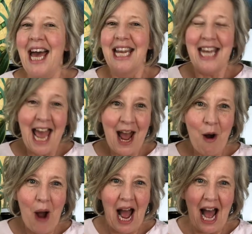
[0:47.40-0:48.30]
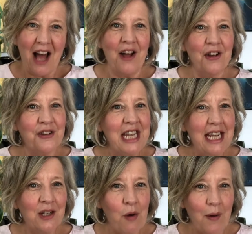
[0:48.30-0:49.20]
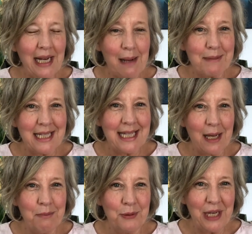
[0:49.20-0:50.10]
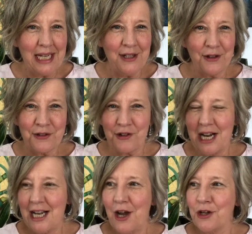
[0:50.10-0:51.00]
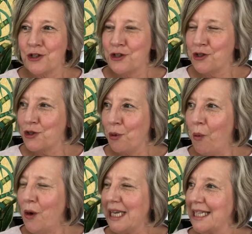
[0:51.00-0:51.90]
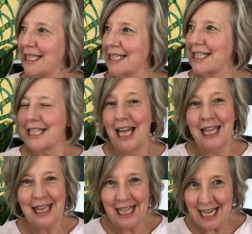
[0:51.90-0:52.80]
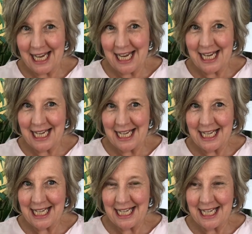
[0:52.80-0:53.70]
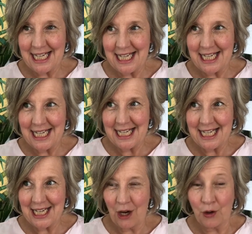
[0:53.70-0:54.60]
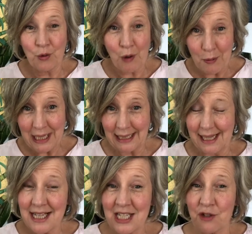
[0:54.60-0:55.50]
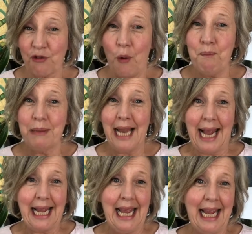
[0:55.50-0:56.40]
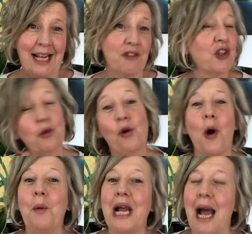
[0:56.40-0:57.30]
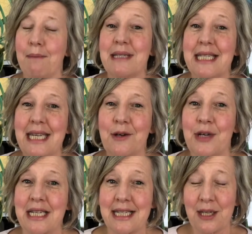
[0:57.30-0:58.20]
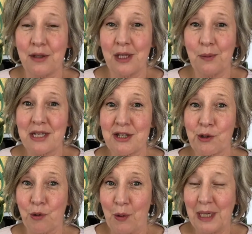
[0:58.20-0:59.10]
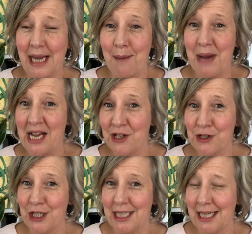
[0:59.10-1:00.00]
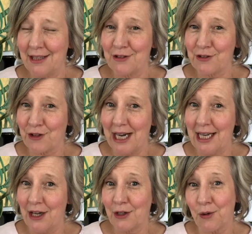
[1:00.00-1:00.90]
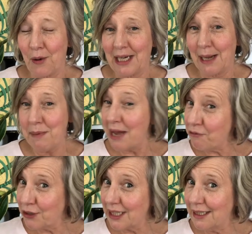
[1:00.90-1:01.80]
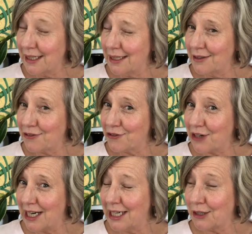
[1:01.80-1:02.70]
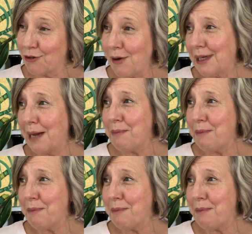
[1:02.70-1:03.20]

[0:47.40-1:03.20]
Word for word: Now, the Growing Up Disabled in Australia joins the growing list from Black Inc, the Growing Up series. So there was Growing Up Asian in Australia, Growing Up African in Australia, Growing Up